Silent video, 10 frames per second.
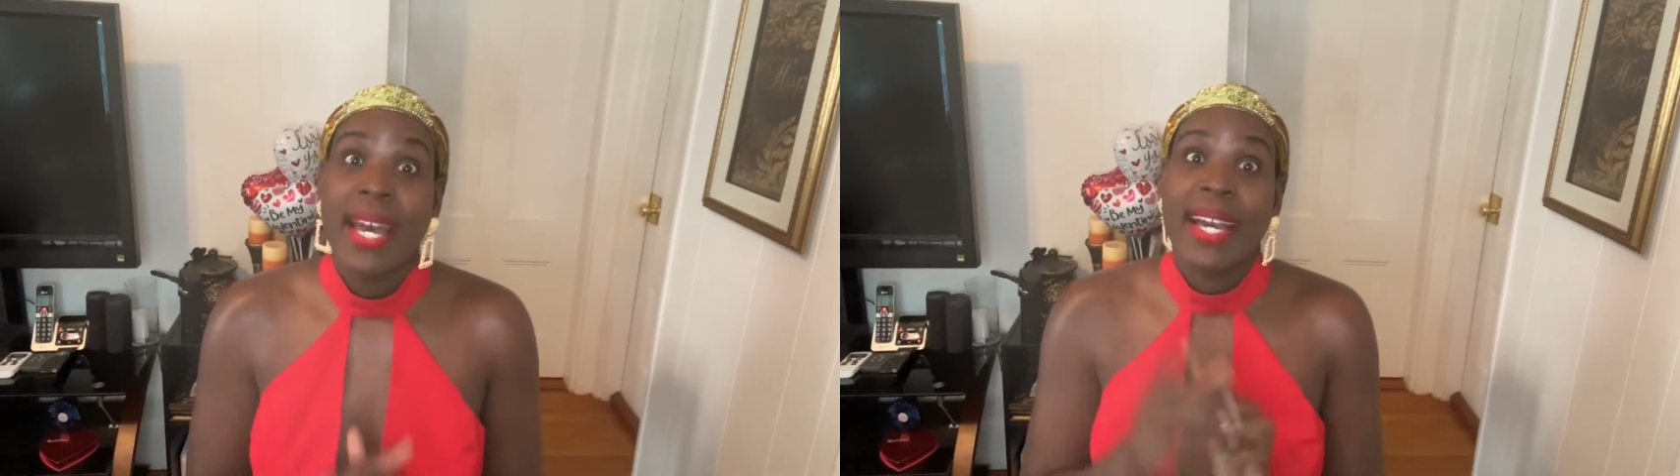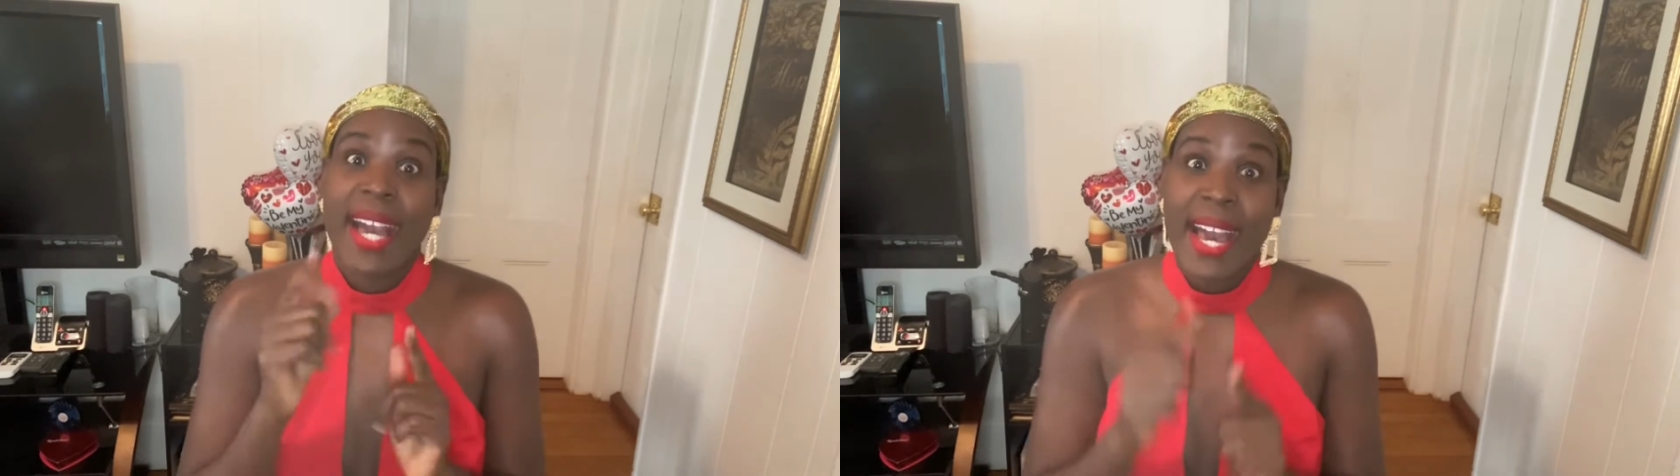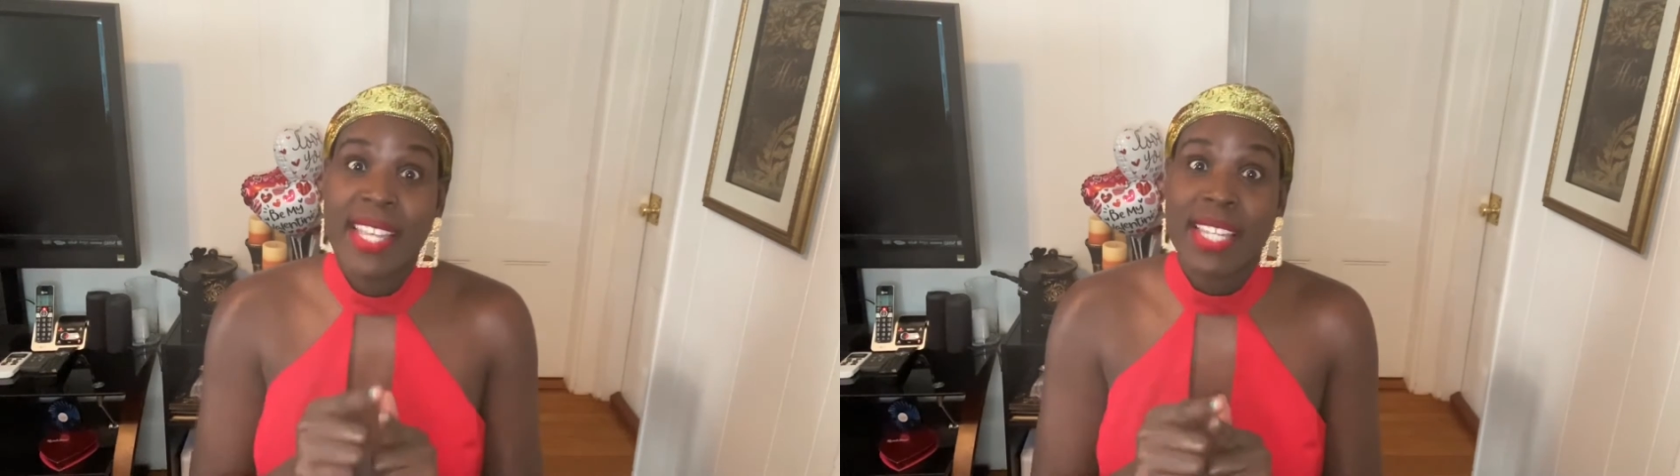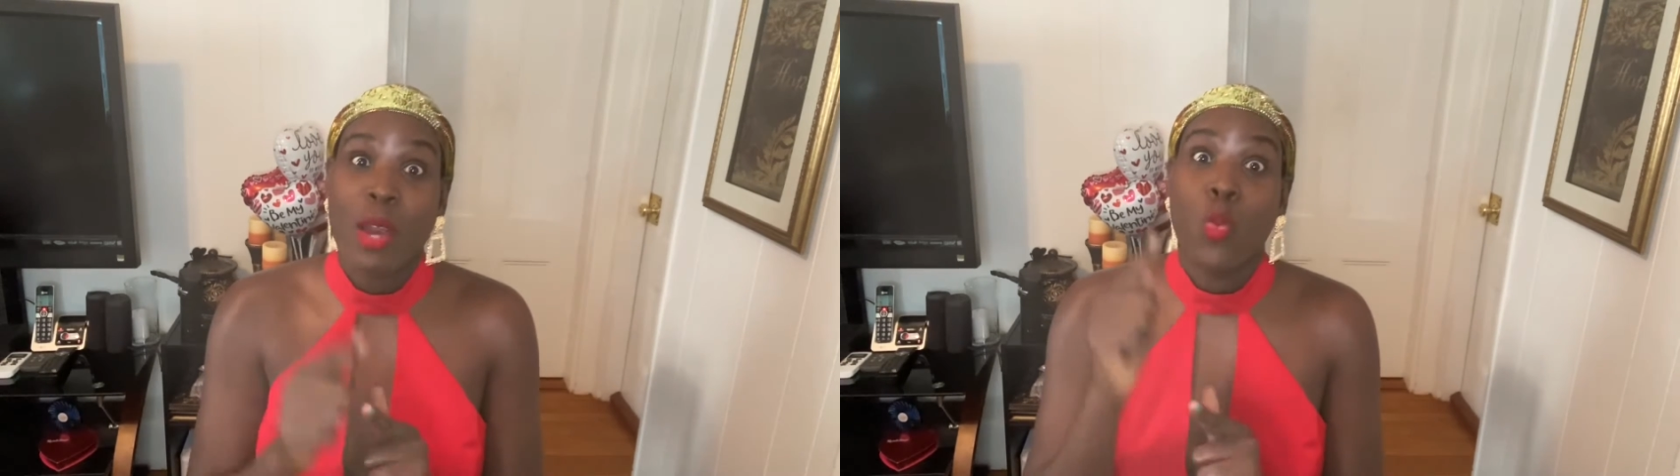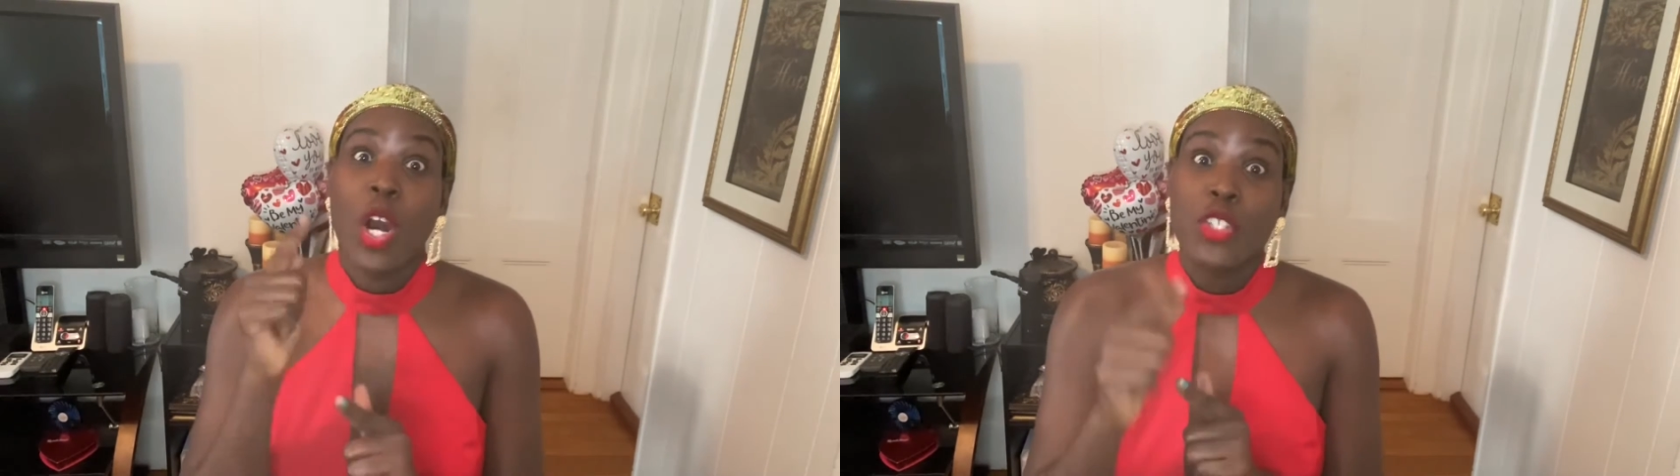Guys,
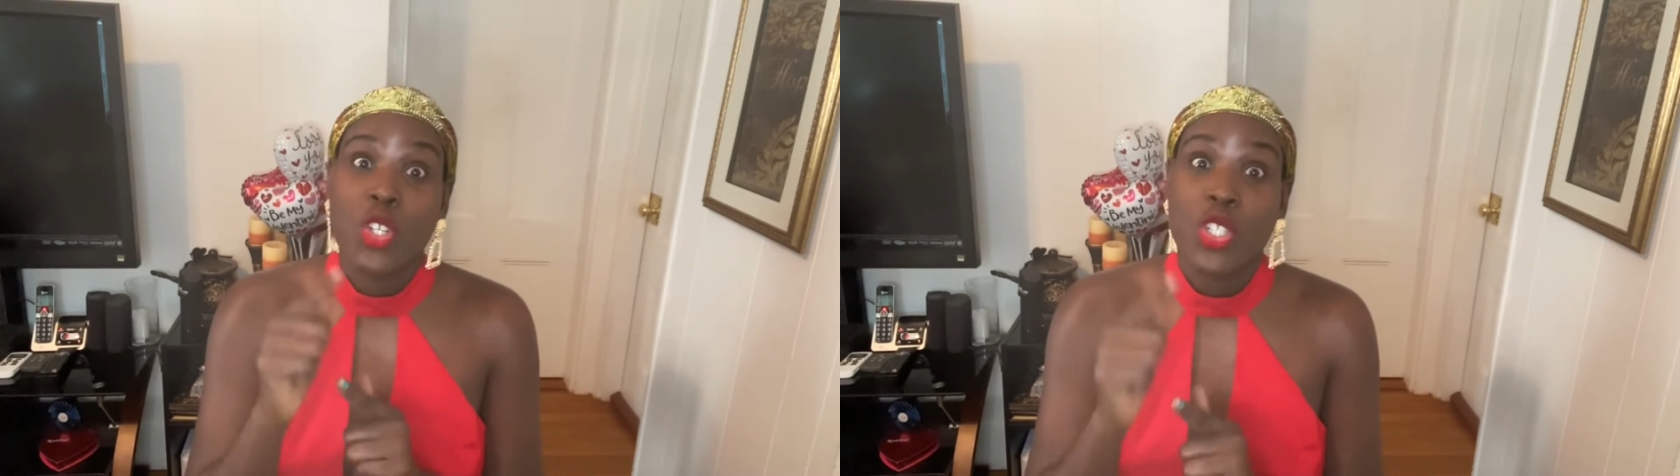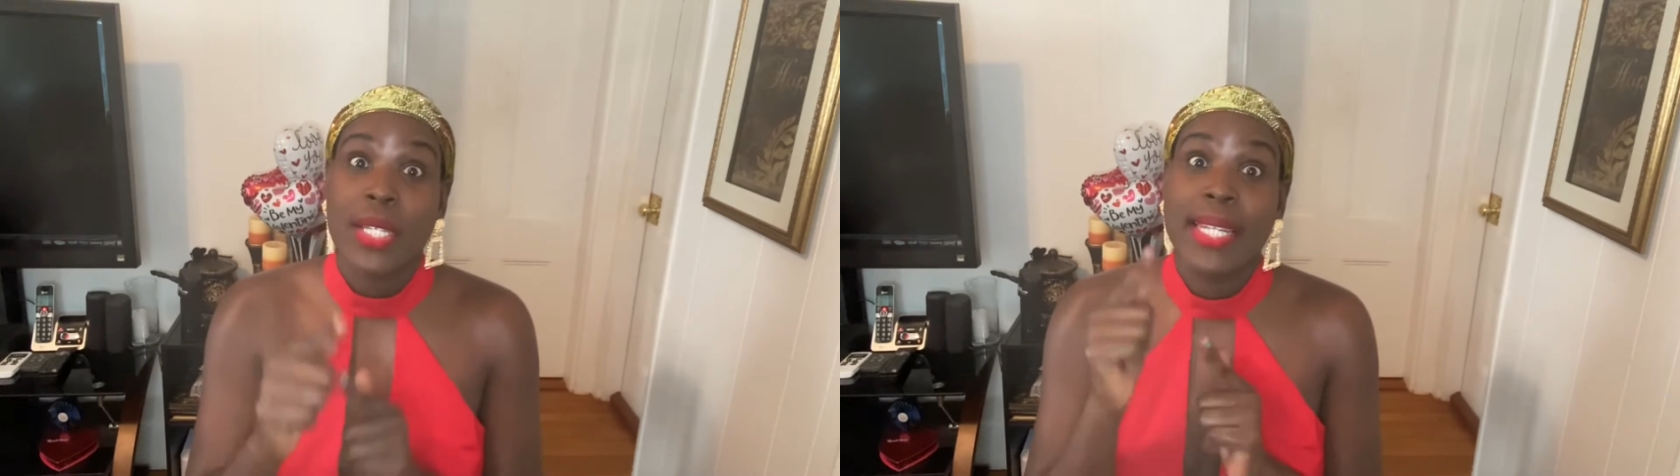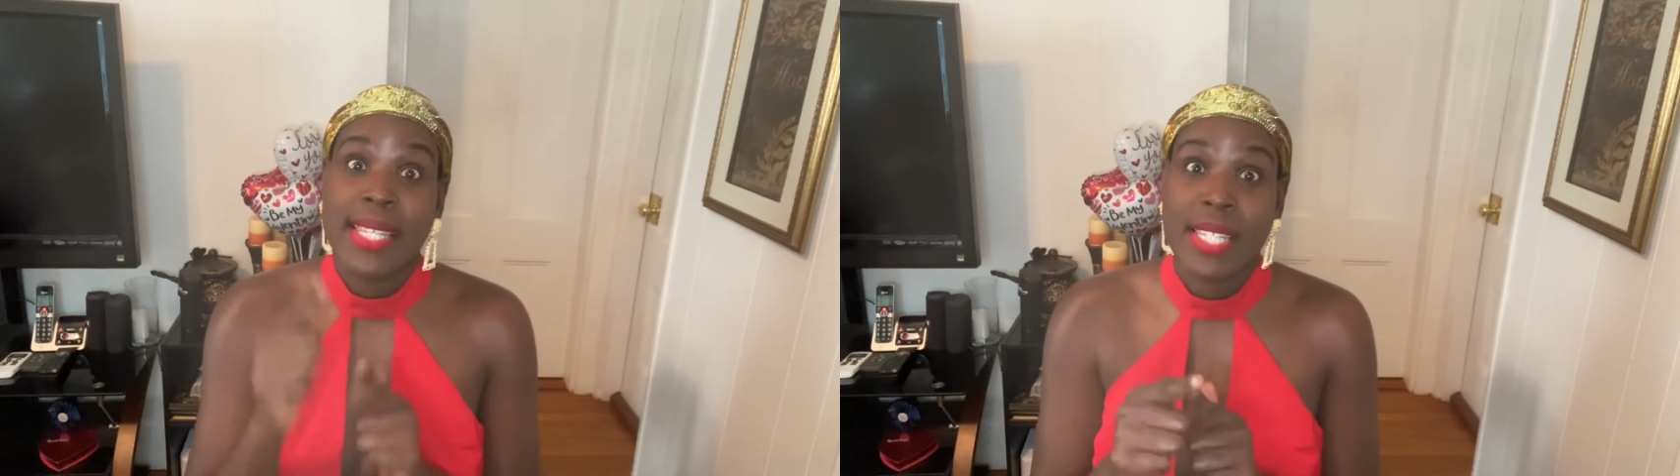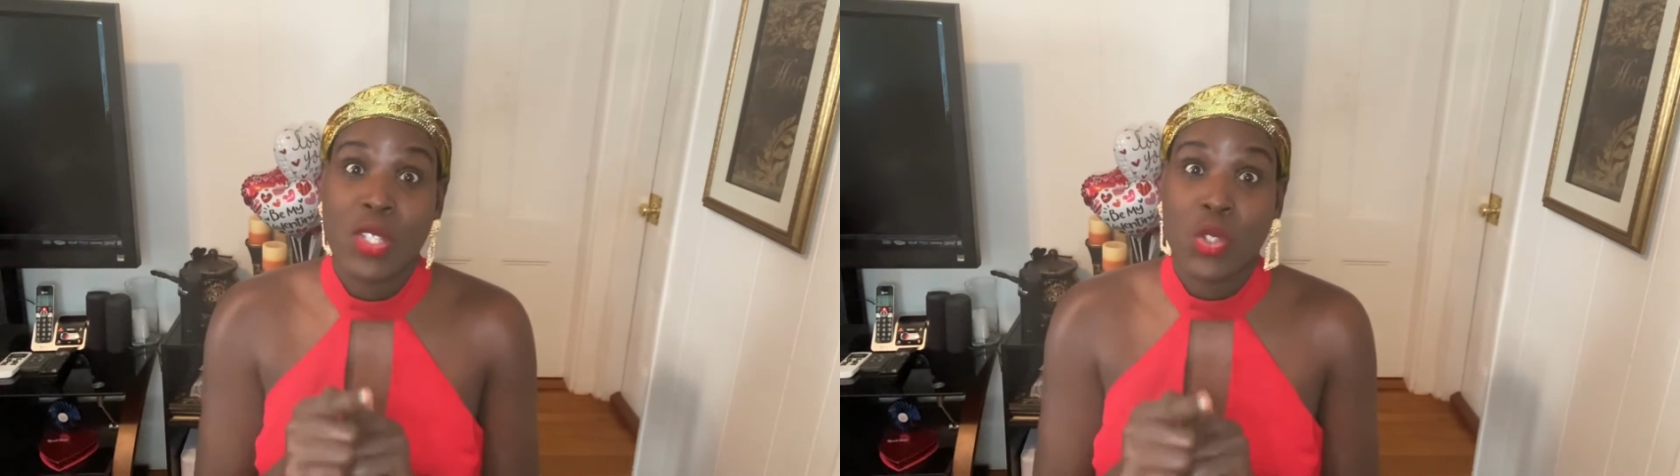I want you to listen